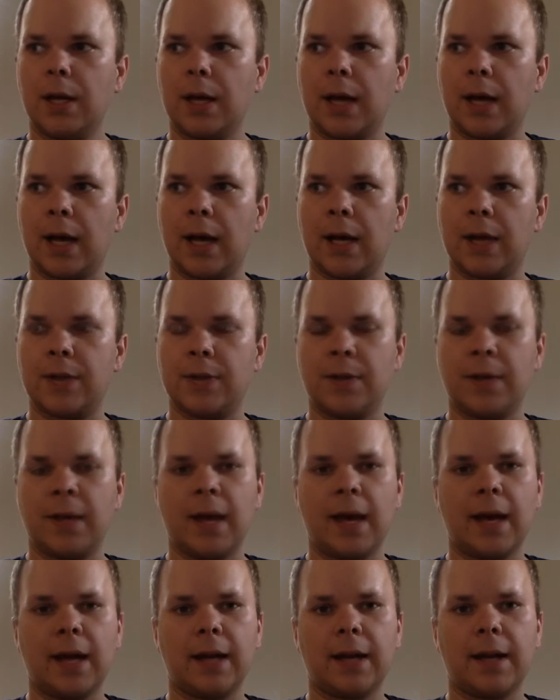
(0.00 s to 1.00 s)
Uh, so they
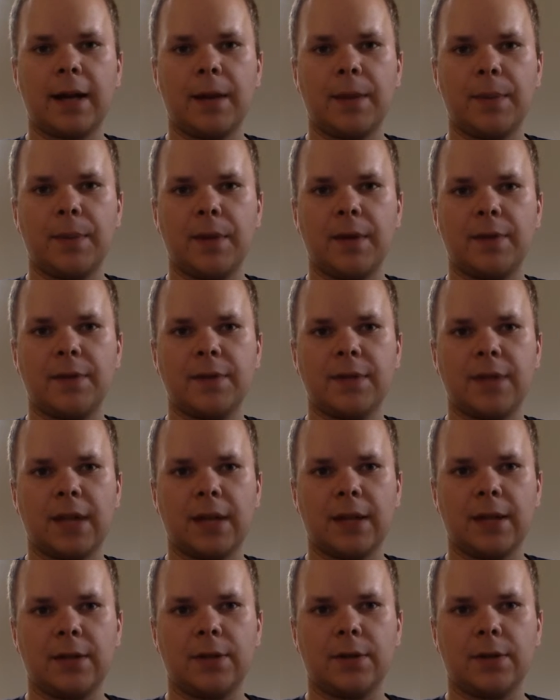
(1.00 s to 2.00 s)
had a copy of
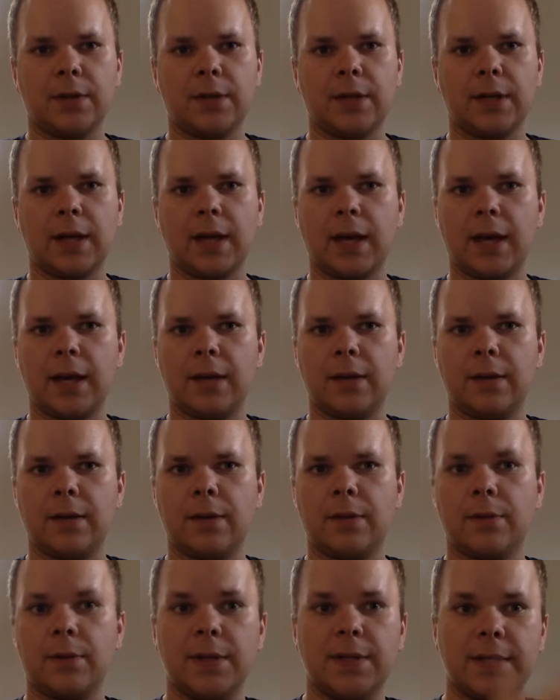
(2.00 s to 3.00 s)
Stanley Turrentine and the
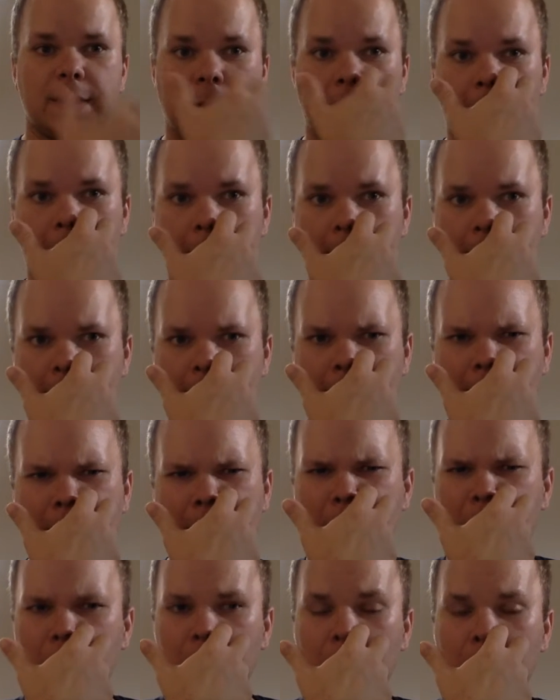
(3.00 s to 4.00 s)
Three Sounds
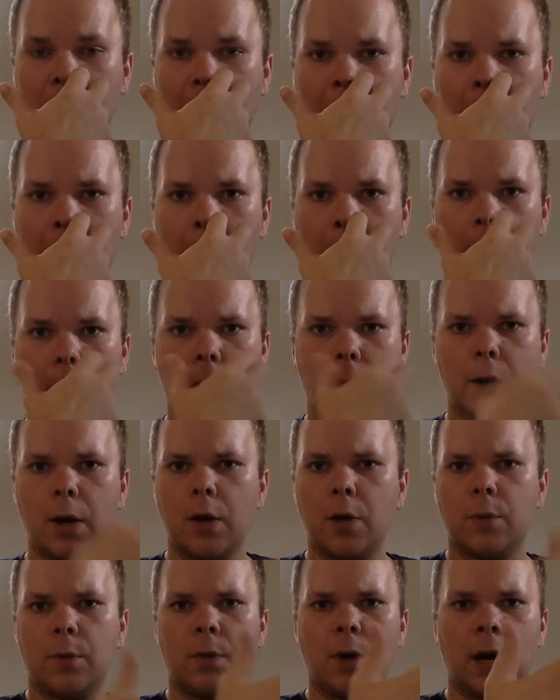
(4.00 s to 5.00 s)
uh, Blue Hour,
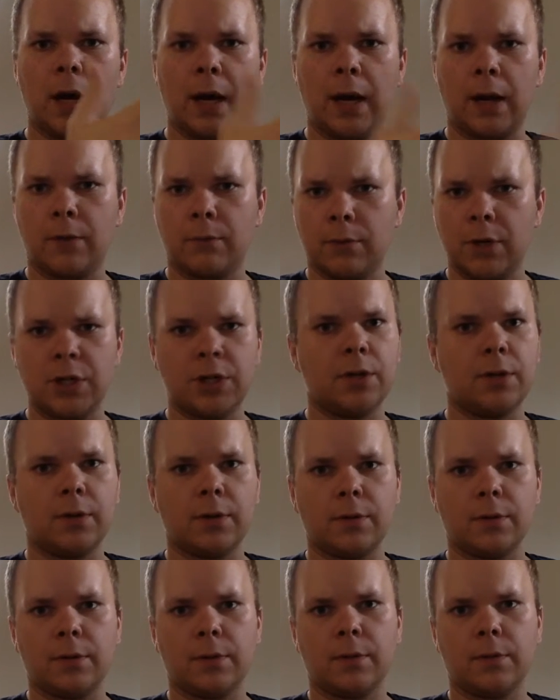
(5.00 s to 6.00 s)
uh,
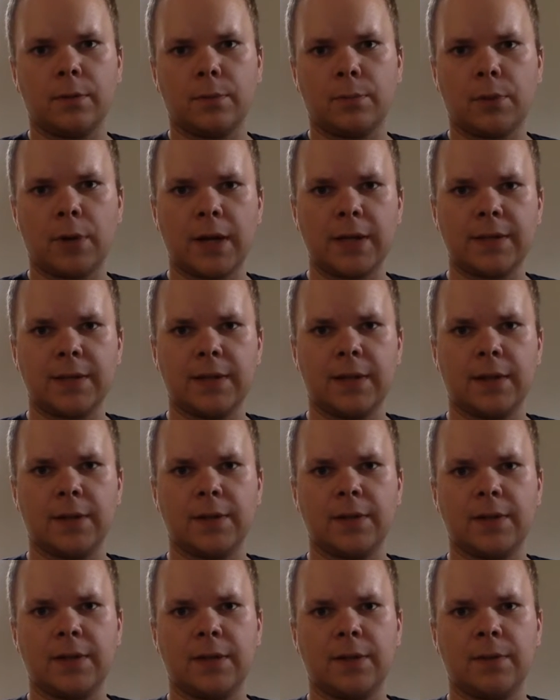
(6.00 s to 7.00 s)
original pressing on
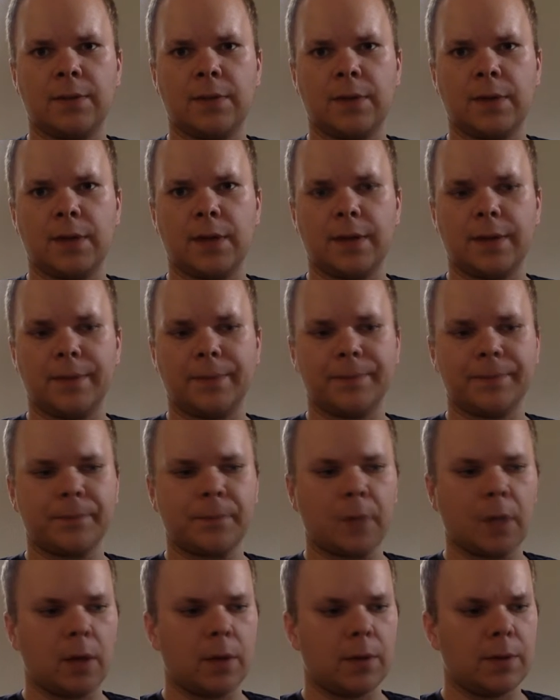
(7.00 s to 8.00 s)
um, with the
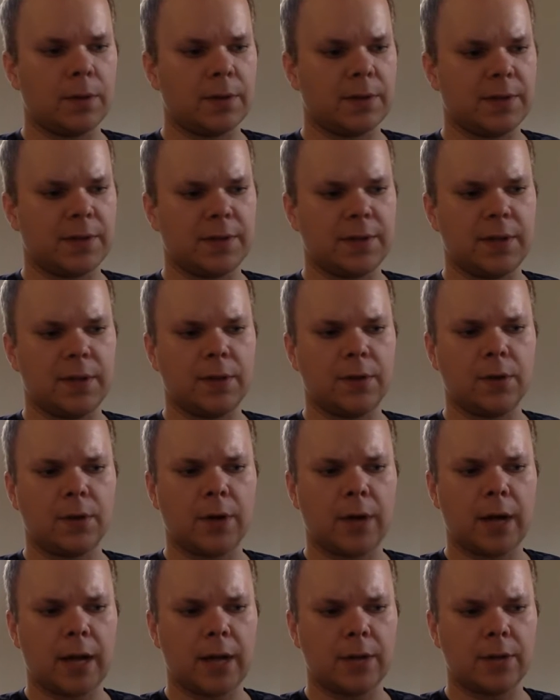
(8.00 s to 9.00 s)
with the
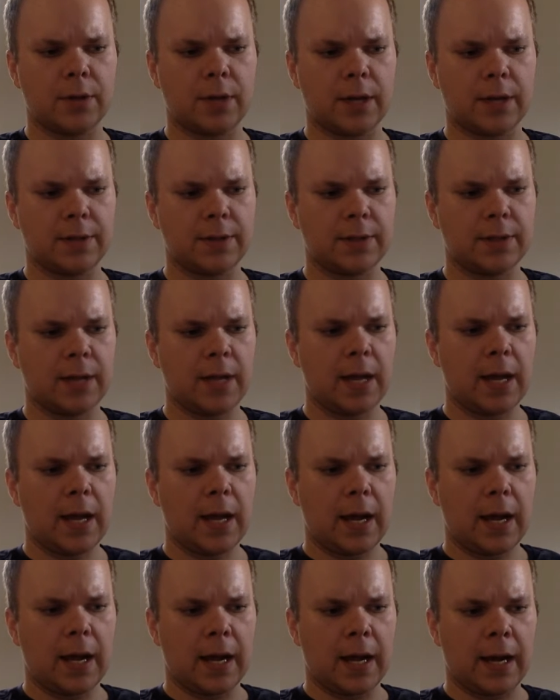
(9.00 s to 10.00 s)
63rd address,
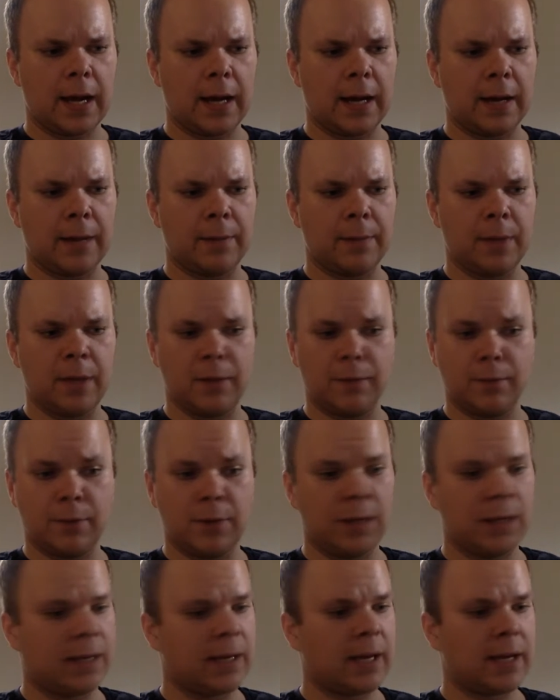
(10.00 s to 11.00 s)
um, in
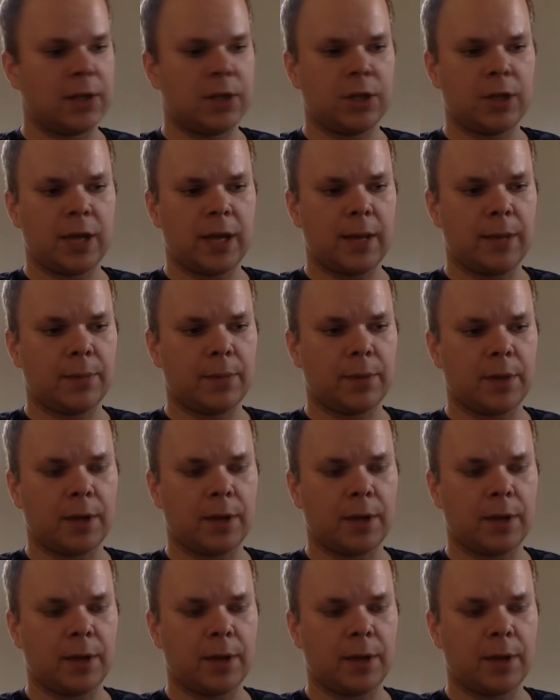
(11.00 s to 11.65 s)
really nice shape.